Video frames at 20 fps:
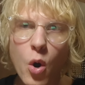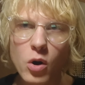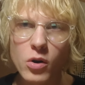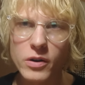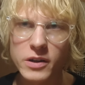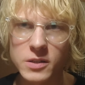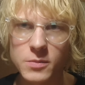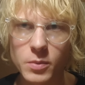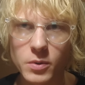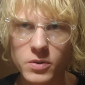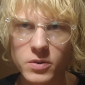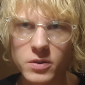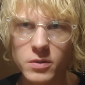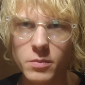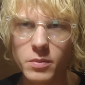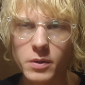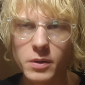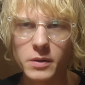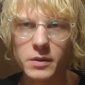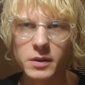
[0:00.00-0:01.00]

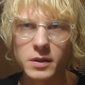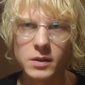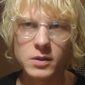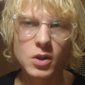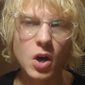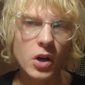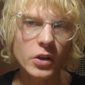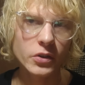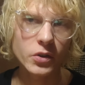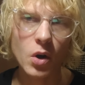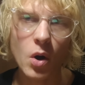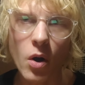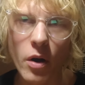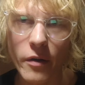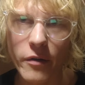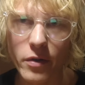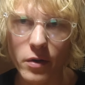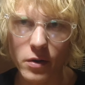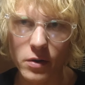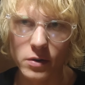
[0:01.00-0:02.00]
responsibility, not
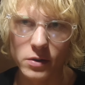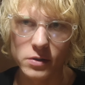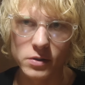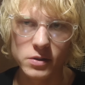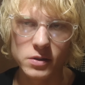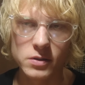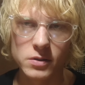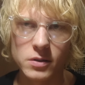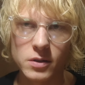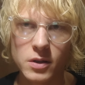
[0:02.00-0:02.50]
ours,